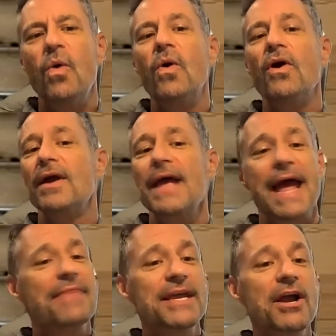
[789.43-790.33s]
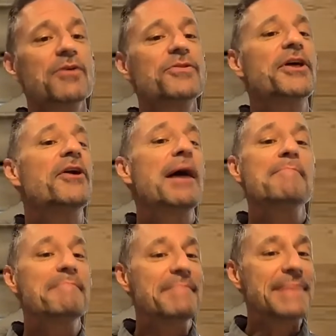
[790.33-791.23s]
or and they don't they're not
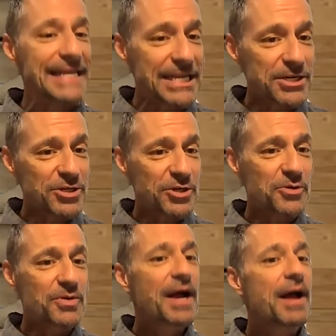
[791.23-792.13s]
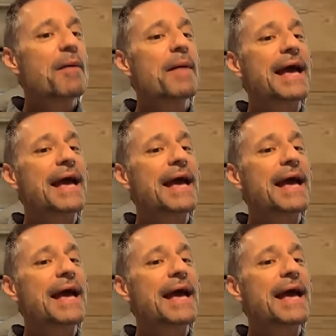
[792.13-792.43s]
meaning to. Right.